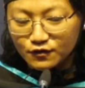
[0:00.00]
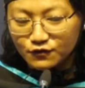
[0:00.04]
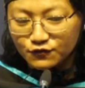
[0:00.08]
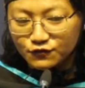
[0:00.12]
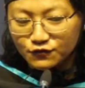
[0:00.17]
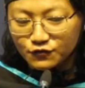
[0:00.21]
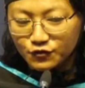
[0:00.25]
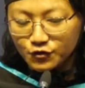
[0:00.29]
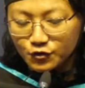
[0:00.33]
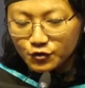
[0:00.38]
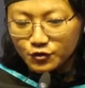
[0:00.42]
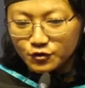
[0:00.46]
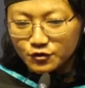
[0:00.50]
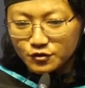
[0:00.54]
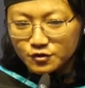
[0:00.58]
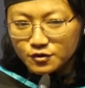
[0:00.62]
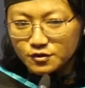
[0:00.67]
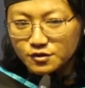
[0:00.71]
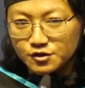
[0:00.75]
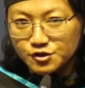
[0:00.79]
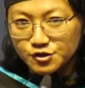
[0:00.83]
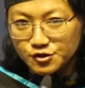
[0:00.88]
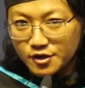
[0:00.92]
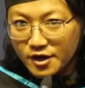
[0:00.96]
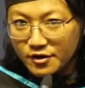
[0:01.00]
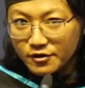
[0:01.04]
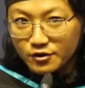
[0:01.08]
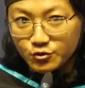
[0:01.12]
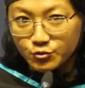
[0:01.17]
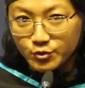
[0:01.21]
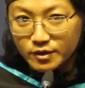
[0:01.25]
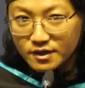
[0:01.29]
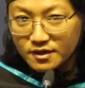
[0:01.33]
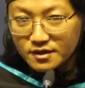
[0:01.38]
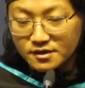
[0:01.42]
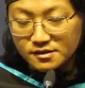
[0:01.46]
for sharing
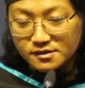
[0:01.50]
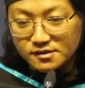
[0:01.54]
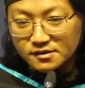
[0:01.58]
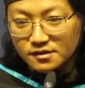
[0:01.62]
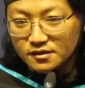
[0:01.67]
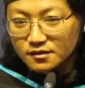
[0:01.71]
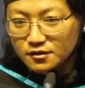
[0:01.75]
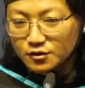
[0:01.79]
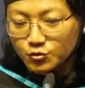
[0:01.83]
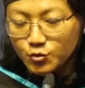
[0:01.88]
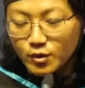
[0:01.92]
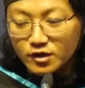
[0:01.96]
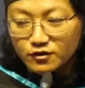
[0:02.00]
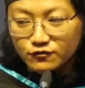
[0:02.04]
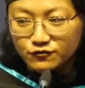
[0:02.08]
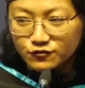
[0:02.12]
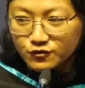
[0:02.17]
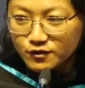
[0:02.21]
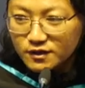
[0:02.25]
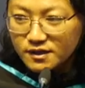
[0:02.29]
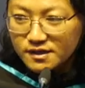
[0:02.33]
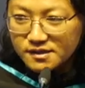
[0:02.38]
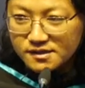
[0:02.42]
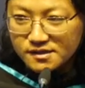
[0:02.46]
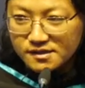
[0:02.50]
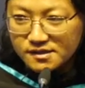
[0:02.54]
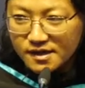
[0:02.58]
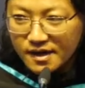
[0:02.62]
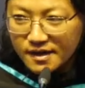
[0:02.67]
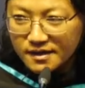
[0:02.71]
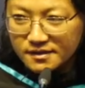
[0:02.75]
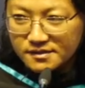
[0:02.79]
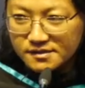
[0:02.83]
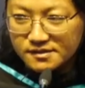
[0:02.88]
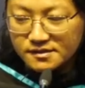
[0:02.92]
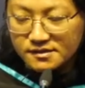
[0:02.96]
with us the wonderful
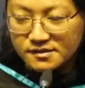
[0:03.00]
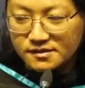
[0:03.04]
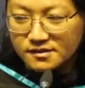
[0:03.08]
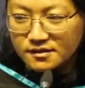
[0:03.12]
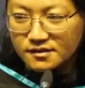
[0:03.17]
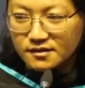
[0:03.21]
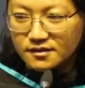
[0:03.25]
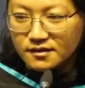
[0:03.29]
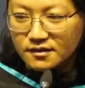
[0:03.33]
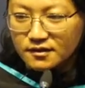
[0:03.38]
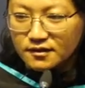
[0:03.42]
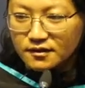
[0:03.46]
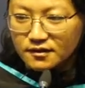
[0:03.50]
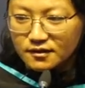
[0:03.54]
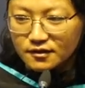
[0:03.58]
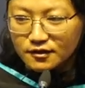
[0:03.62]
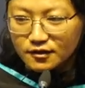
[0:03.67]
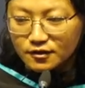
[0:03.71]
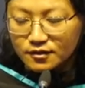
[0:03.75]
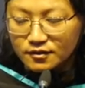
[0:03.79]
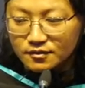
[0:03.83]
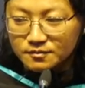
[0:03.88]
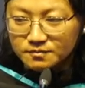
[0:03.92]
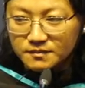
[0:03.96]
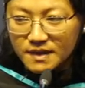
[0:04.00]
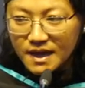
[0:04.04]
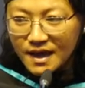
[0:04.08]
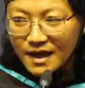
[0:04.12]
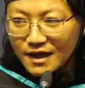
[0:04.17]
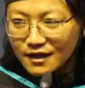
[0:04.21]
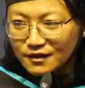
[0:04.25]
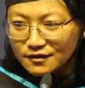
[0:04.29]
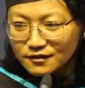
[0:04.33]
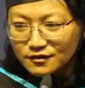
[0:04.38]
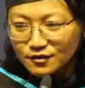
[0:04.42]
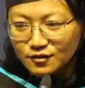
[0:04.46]
insights
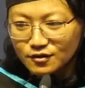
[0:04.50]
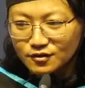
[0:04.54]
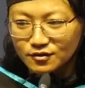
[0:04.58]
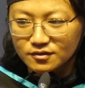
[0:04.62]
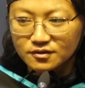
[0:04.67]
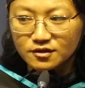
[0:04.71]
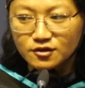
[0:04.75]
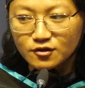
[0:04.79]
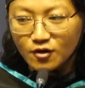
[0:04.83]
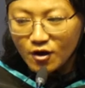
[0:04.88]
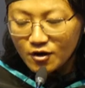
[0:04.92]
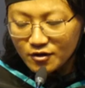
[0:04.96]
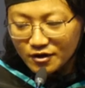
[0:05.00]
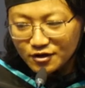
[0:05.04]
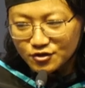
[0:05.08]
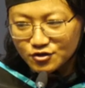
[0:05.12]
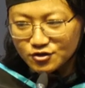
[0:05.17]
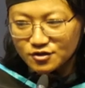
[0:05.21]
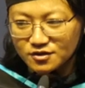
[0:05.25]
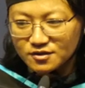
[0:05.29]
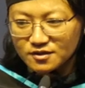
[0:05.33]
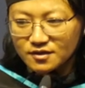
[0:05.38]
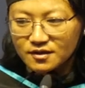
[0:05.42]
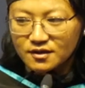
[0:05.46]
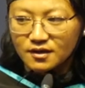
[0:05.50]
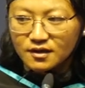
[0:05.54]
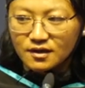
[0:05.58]
and the knowledge.